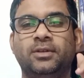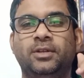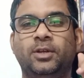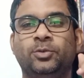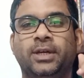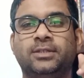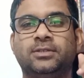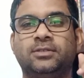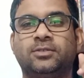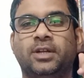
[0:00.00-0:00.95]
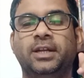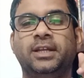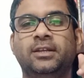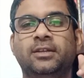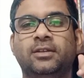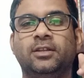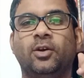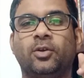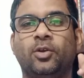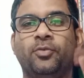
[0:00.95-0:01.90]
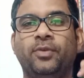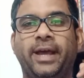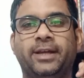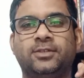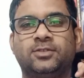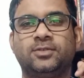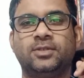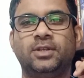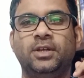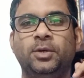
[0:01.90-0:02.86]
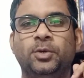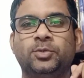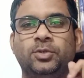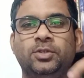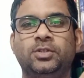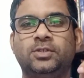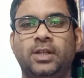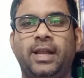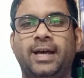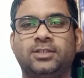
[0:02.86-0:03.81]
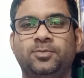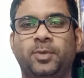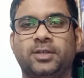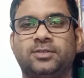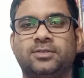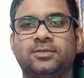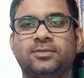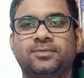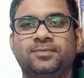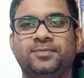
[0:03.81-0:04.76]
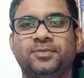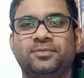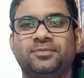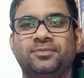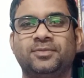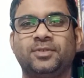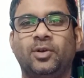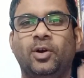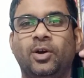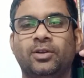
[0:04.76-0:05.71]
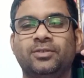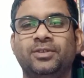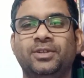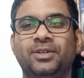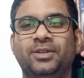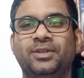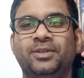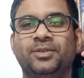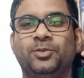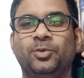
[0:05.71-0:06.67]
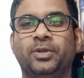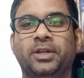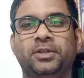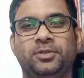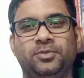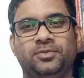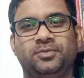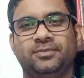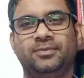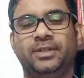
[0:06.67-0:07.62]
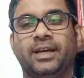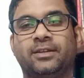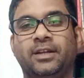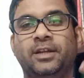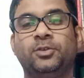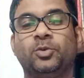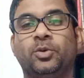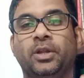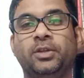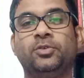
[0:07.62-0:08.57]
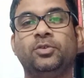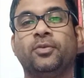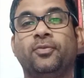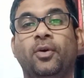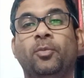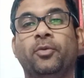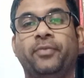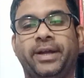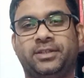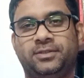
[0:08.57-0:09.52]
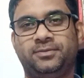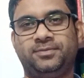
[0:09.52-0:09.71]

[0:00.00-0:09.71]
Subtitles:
Now that's trading in the order of lakhs. So this is a last bus or to get into. They are trying to create you a FOMO factor.